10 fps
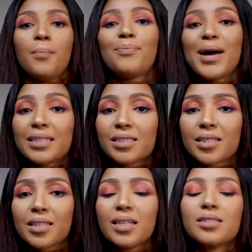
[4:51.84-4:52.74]
but
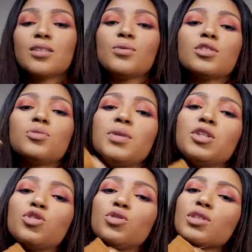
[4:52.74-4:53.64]
it still won't
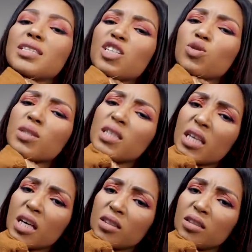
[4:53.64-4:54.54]
speak to your sexual
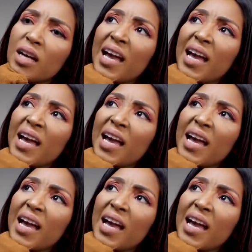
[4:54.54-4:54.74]
skill.